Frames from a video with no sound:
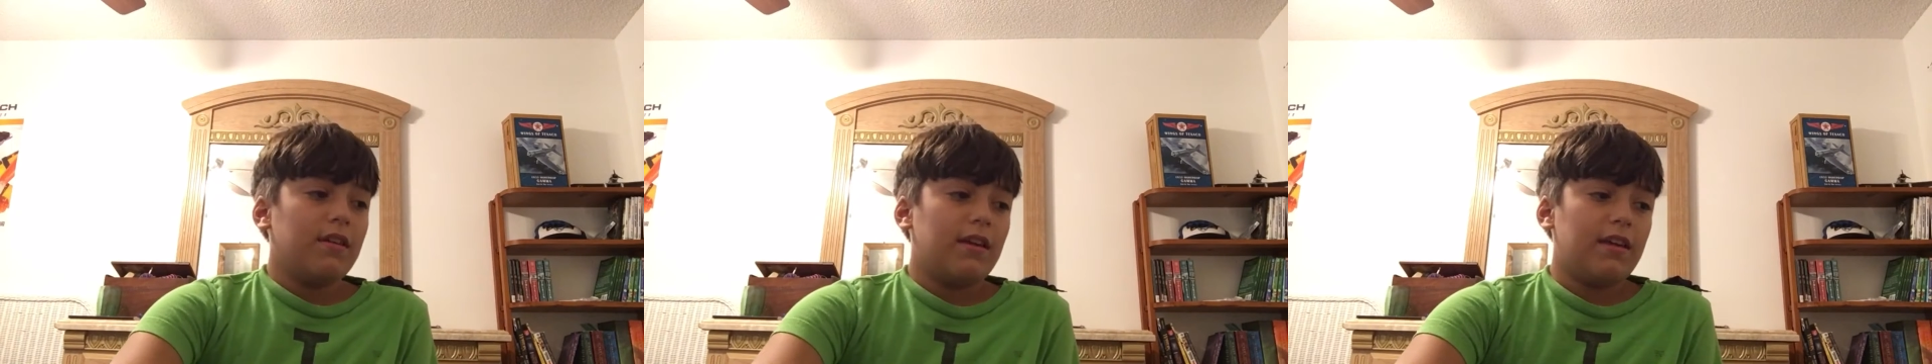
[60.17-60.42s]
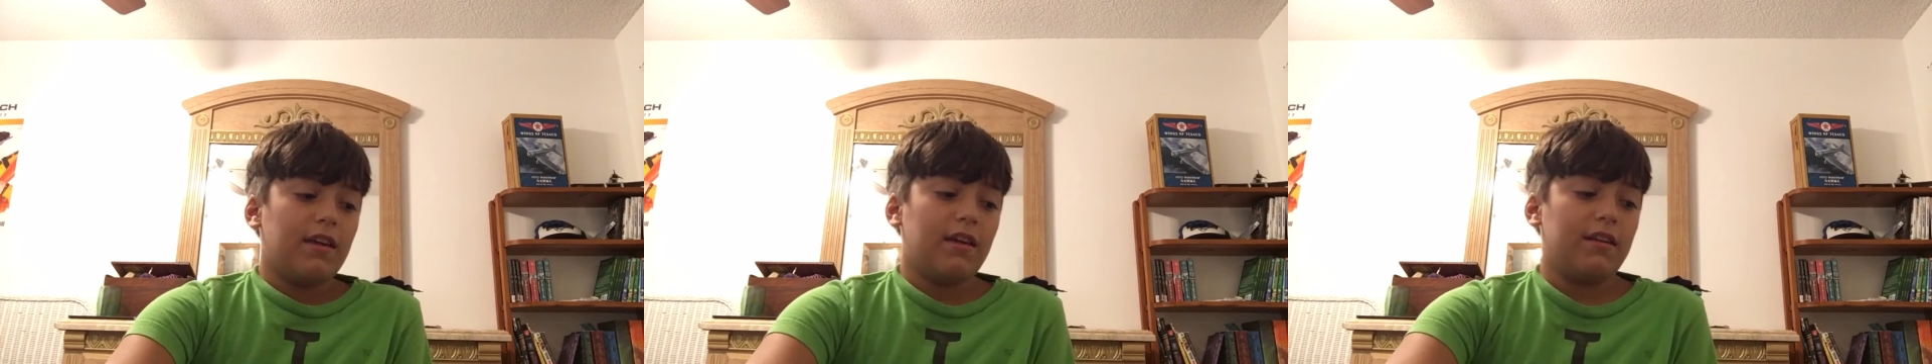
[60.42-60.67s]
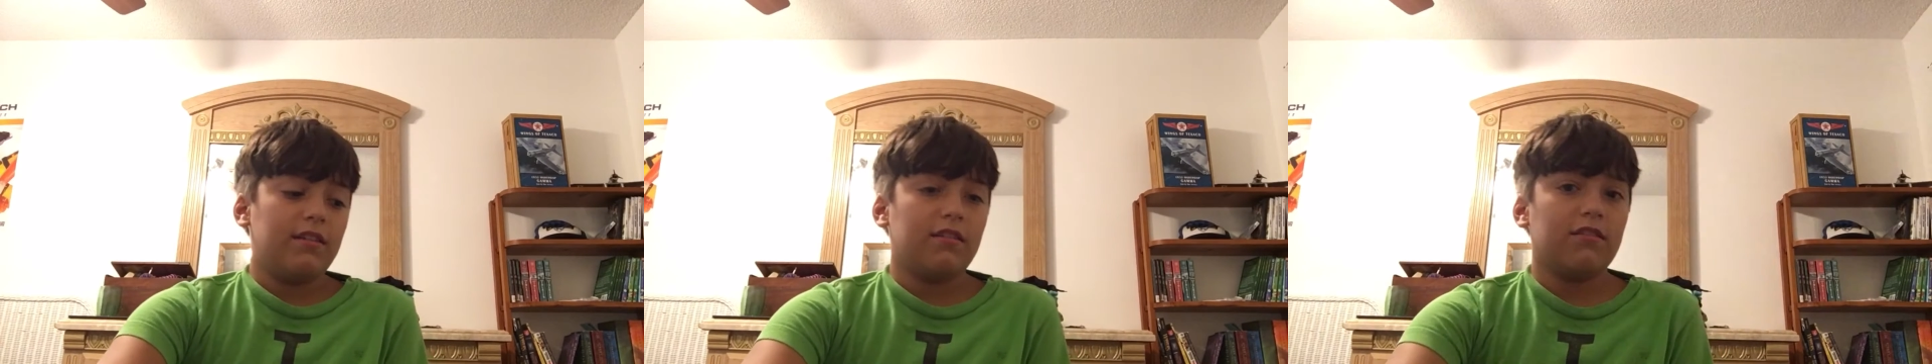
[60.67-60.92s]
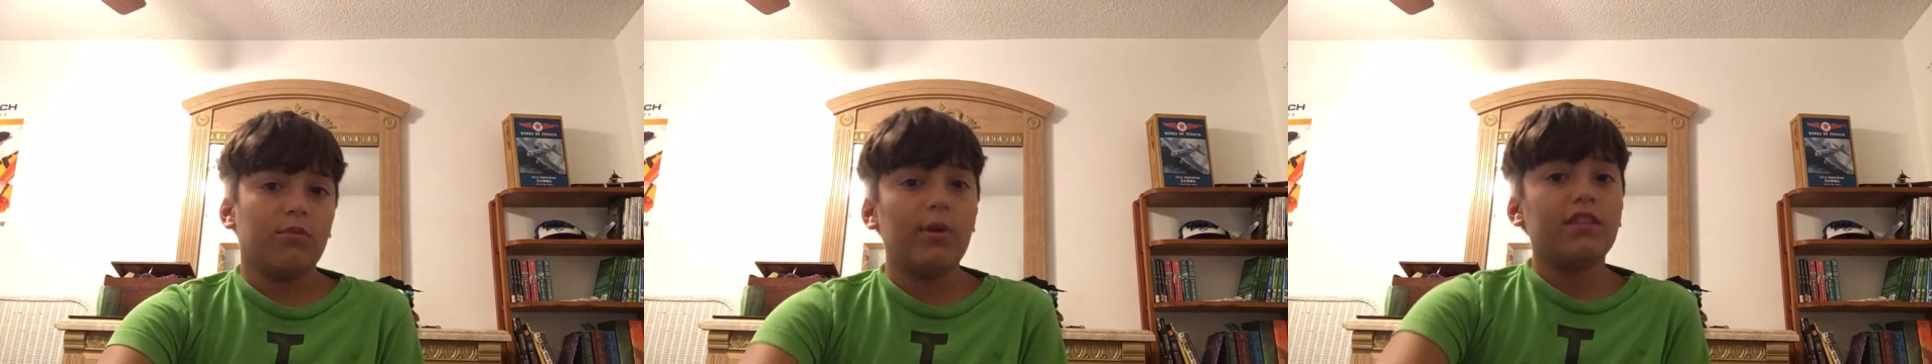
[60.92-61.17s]
And
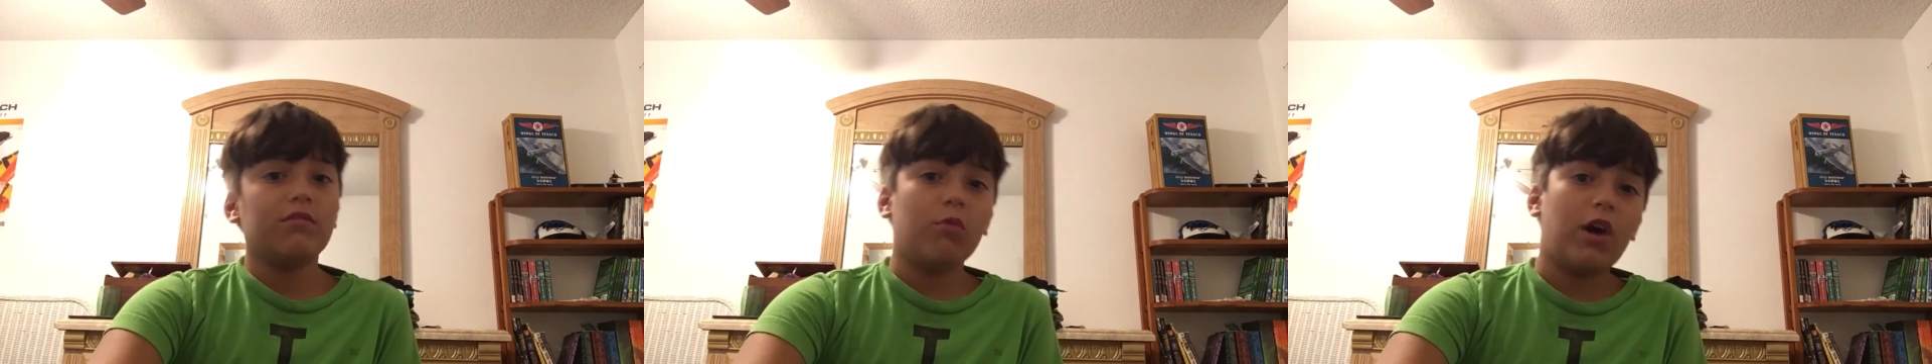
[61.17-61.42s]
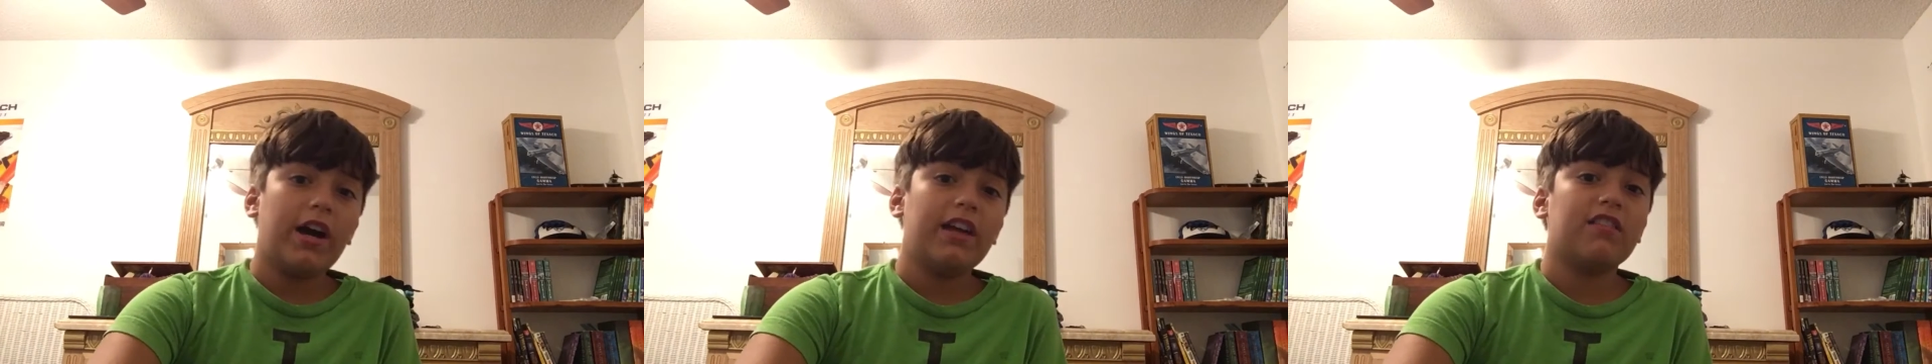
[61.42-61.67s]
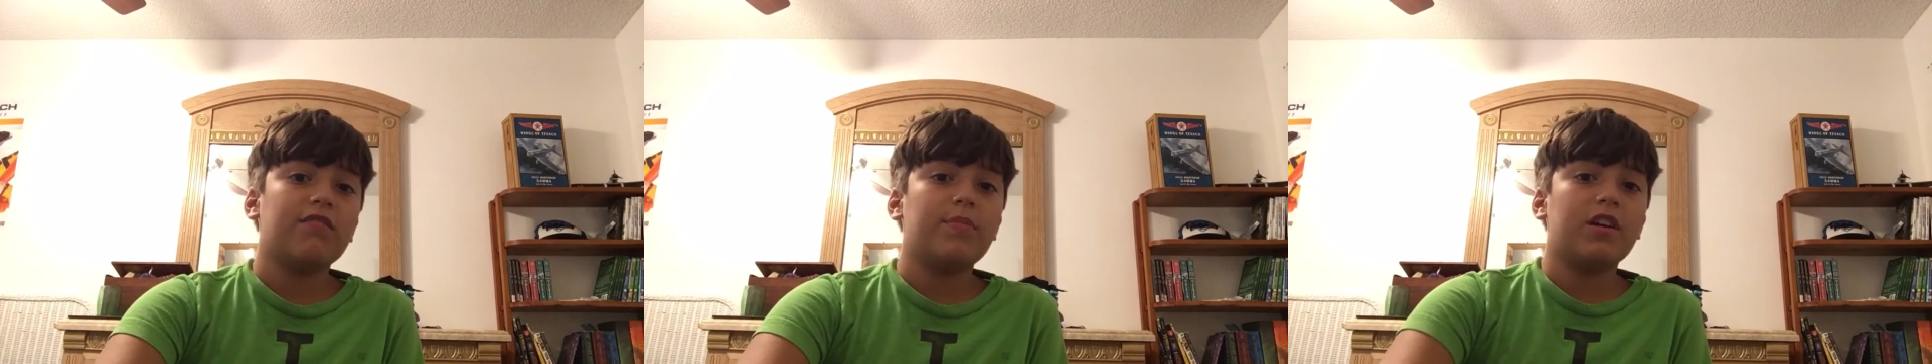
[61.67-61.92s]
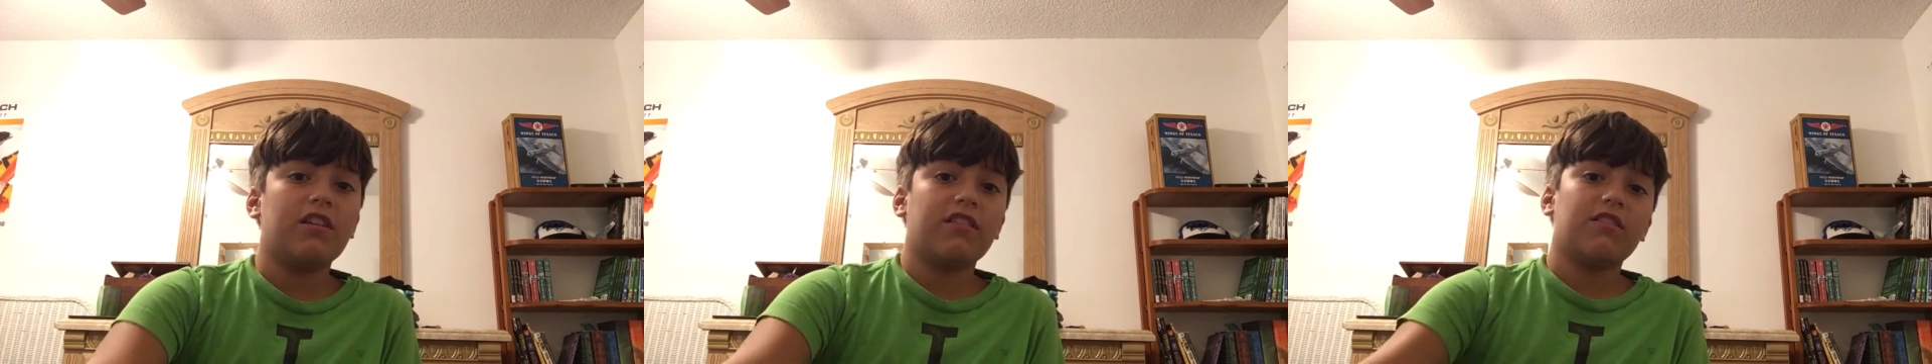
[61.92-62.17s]
the reason why is
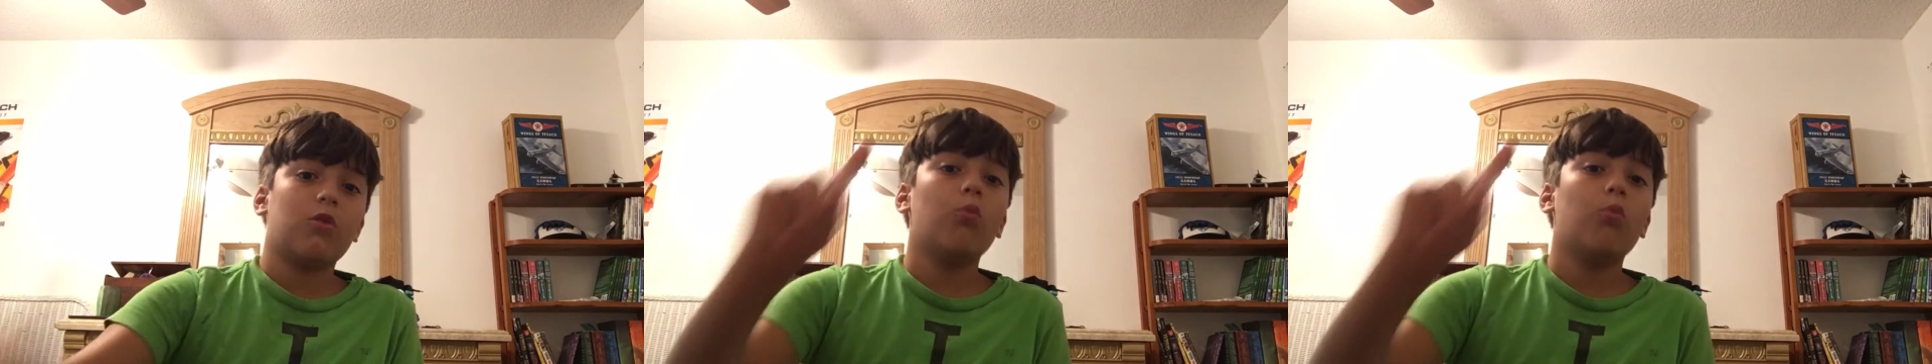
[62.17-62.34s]
because